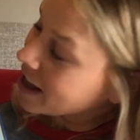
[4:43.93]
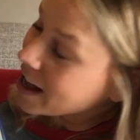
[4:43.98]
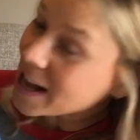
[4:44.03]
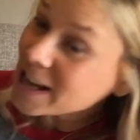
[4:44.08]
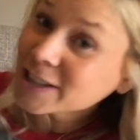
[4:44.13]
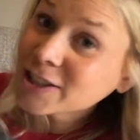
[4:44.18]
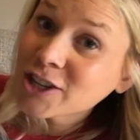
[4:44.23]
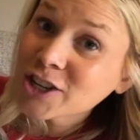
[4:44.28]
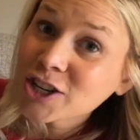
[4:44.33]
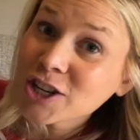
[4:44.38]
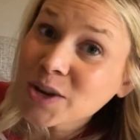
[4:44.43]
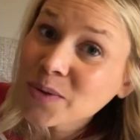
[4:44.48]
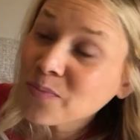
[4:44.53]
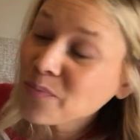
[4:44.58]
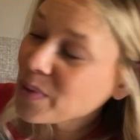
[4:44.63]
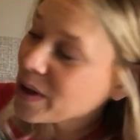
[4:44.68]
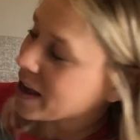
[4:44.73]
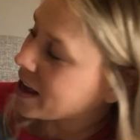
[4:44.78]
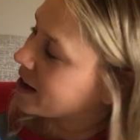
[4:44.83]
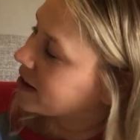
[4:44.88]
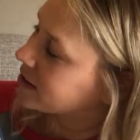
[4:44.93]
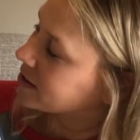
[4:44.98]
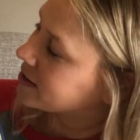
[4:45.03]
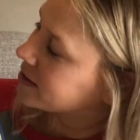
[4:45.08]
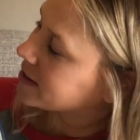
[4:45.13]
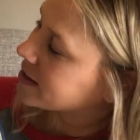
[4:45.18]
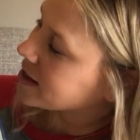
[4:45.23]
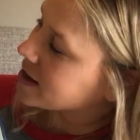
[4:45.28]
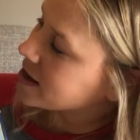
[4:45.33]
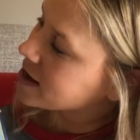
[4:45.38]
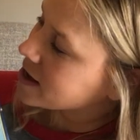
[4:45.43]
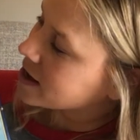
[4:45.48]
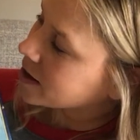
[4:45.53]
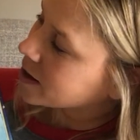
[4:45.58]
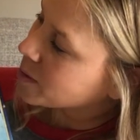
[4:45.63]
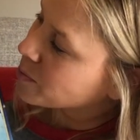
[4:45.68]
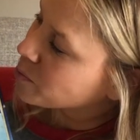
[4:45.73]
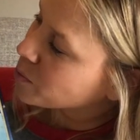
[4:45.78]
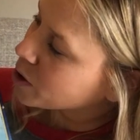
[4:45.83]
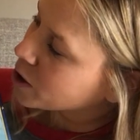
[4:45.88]
A chimpanzee in
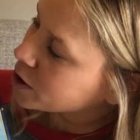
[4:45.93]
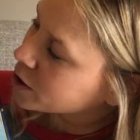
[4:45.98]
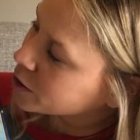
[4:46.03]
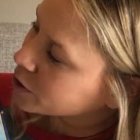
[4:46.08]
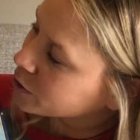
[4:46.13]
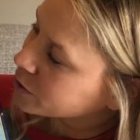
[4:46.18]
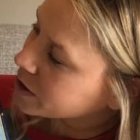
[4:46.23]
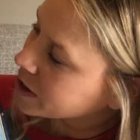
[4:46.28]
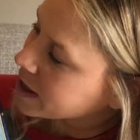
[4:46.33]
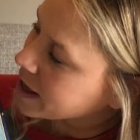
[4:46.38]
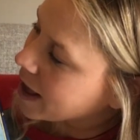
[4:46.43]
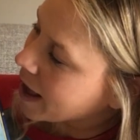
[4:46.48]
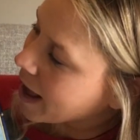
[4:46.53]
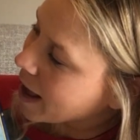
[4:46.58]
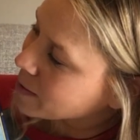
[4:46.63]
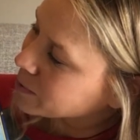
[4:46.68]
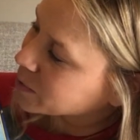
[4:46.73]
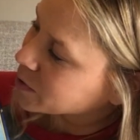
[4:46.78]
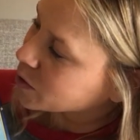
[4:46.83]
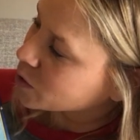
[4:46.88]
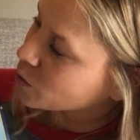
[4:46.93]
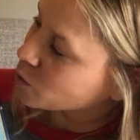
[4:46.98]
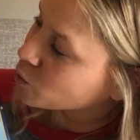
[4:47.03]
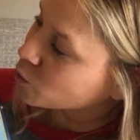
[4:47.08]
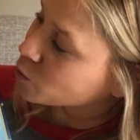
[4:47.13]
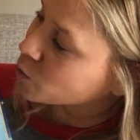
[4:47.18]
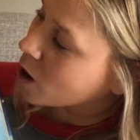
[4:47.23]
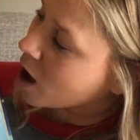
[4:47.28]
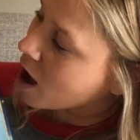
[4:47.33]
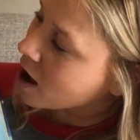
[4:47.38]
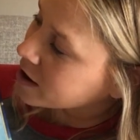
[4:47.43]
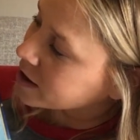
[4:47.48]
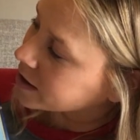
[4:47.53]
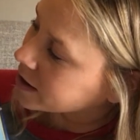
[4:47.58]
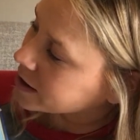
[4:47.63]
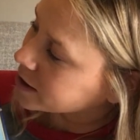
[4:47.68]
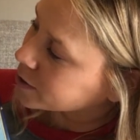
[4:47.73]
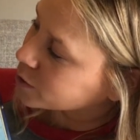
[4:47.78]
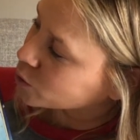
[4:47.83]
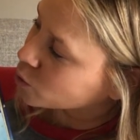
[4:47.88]
a mercury capsule
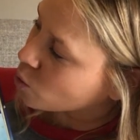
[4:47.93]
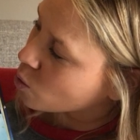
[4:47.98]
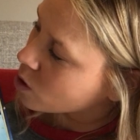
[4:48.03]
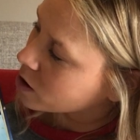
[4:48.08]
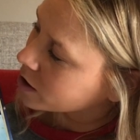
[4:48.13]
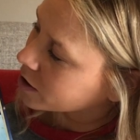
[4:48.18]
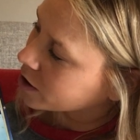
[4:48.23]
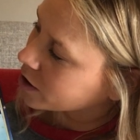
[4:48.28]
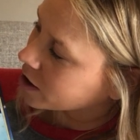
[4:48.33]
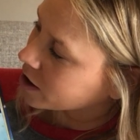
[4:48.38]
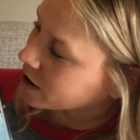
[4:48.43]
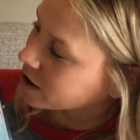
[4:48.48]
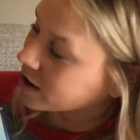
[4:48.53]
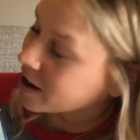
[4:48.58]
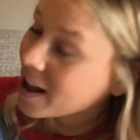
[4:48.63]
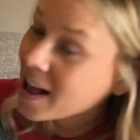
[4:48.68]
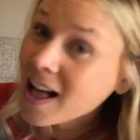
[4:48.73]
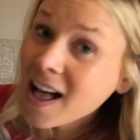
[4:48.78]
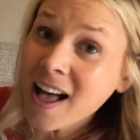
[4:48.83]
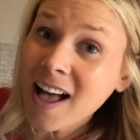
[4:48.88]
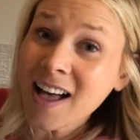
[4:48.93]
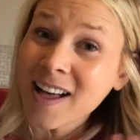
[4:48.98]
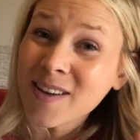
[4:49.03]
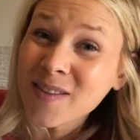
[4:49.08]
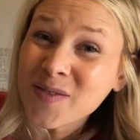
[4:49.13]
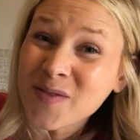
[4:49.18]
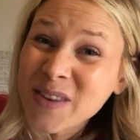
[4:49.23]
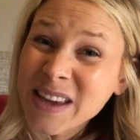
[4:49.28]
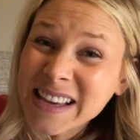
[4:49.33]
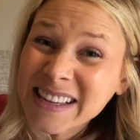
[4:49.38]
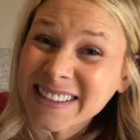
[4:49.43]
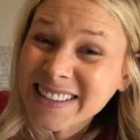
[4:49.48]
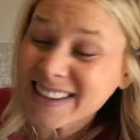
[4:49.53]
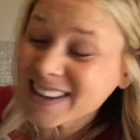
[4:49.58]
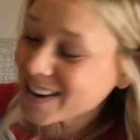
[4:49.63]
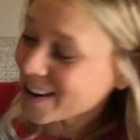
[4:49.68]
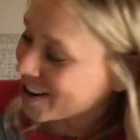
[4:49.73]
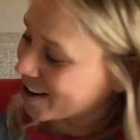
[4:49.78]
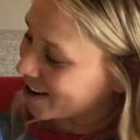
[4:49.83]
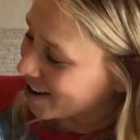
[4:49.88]
rocketed toward her. A
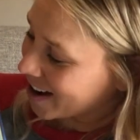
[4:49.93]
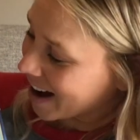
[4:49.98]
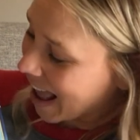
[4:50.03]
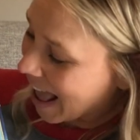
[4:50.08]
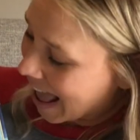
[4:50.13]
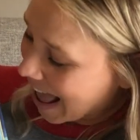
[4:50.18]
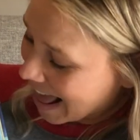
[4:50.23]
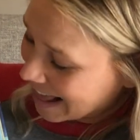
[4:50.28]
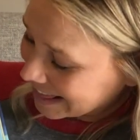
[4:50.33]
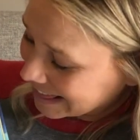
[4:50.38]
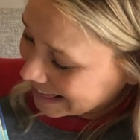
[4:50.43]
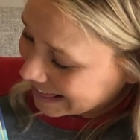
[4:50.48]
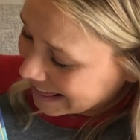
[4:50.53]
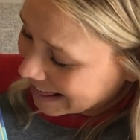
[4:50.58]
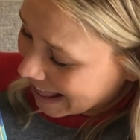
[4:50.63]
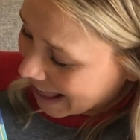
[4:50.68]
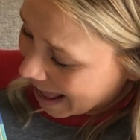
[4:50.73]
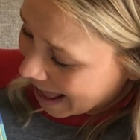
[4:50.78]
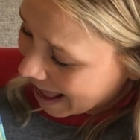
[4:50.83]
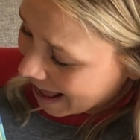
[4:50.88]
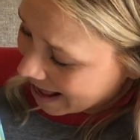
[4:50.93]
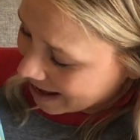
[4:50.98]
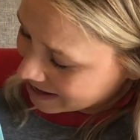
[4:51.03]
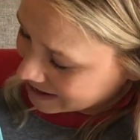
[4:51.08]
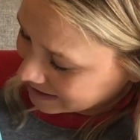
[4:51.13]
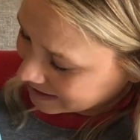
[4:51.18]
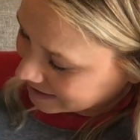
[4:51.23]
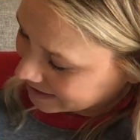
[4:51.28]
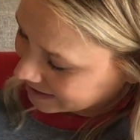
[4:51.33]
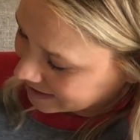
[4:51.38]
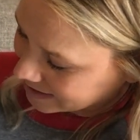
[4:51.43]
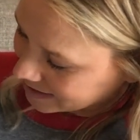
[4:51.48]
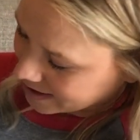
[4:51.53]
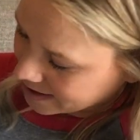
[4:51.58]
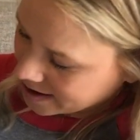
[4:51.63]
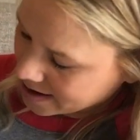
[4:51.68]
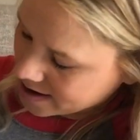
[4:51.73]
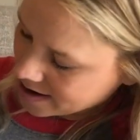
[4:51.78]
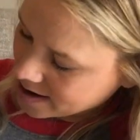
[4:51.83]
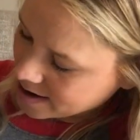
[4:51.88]
visitor at last!
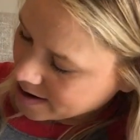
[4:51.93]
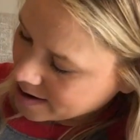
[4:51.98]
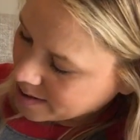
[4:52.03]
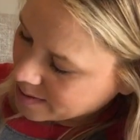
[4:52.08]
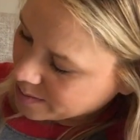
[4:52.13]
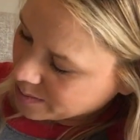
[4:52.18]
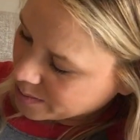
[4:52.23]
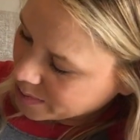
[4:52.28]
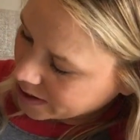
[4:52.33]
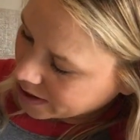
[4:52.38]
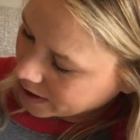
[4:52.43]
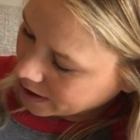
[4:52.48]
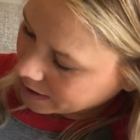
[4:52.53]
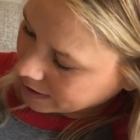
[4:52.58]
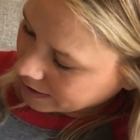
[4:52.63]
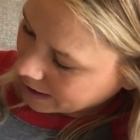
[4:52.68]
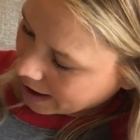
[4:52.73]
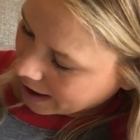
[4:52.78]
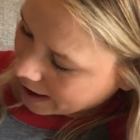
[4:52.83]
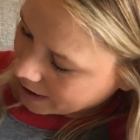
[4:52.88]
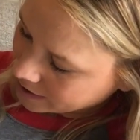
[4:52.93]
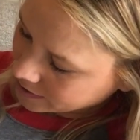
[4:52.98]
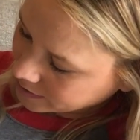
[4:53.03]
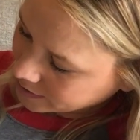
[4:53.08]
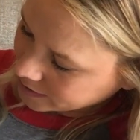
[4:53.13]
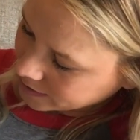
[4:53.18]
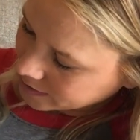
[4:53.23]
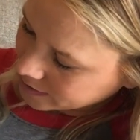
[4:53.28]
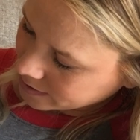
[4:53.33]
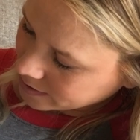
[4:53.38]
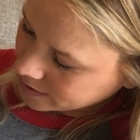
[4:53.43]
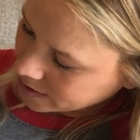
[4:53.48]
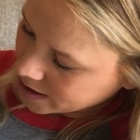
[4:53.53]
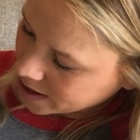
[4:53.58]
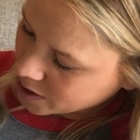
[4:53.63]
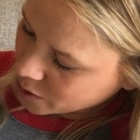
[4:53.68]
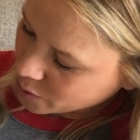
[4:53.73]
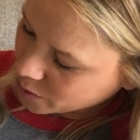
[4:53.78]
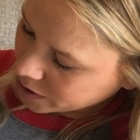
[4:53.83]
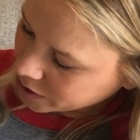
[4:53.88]
But alas,
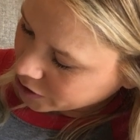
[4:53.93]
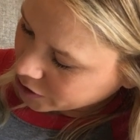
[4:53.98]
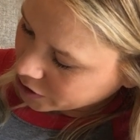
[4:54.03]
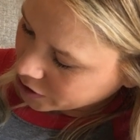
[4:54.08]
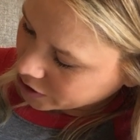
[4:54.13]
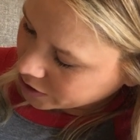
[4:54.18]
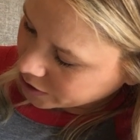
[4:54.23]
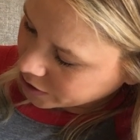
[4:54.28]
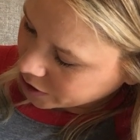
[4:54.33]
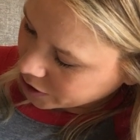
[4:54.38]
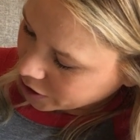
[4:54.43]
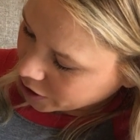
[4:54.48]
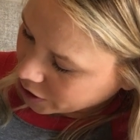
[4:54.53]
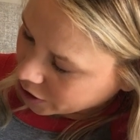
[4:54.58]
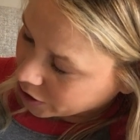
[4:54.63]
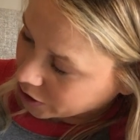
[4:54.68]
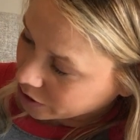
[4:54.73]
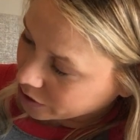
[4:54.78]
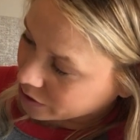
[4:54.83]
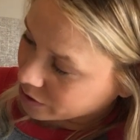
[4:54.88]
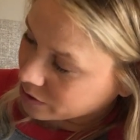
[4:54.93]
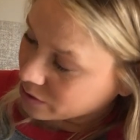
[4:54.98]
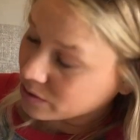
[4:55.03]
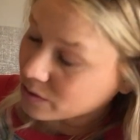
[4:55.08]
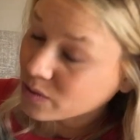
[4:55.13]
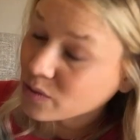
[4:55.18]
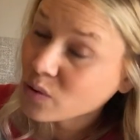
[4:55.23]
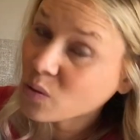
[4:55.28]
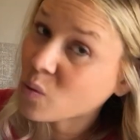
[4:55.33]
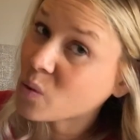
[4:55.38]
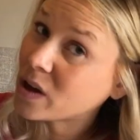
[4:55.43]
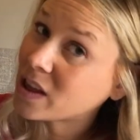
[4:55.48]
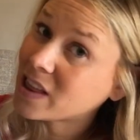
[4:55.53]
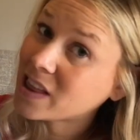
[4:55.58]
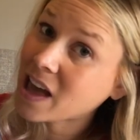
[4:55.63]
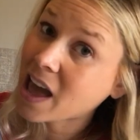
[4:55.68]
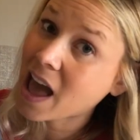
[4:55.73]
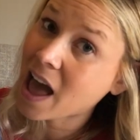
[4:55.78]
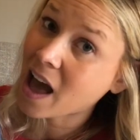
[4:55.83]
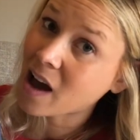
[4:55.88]
he returned to Earth
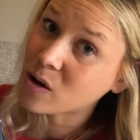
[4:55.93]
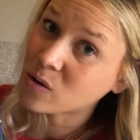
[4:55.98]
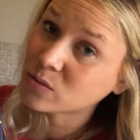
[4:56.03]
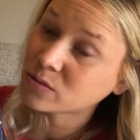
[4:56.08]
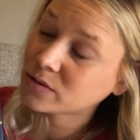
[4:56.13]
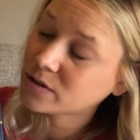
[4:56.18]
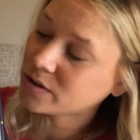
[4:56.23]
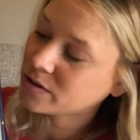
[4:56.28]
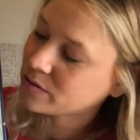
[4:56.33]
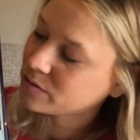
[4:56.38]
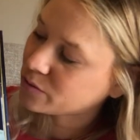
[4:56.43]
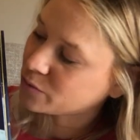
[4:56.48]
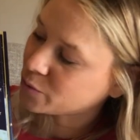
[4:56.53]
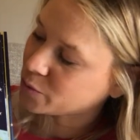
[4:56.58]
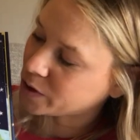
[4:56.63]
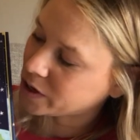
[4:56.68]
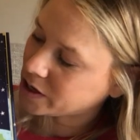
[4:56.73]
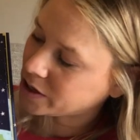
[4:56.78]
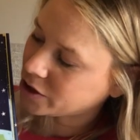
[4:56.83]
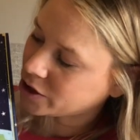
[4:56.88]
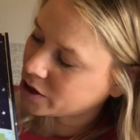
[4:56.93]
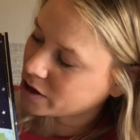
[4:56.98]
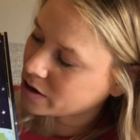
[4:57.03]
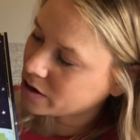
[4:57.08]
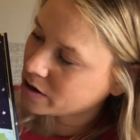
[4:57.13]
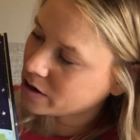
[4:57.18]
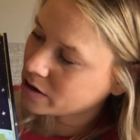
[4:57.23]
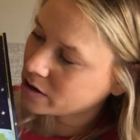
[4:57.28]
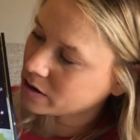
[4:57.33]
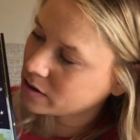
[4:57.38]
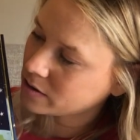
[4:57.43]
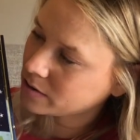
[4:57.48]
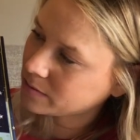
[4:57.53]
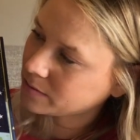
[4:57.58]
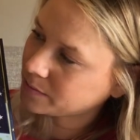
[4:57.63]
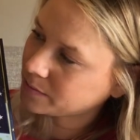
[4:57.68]
without reaching her.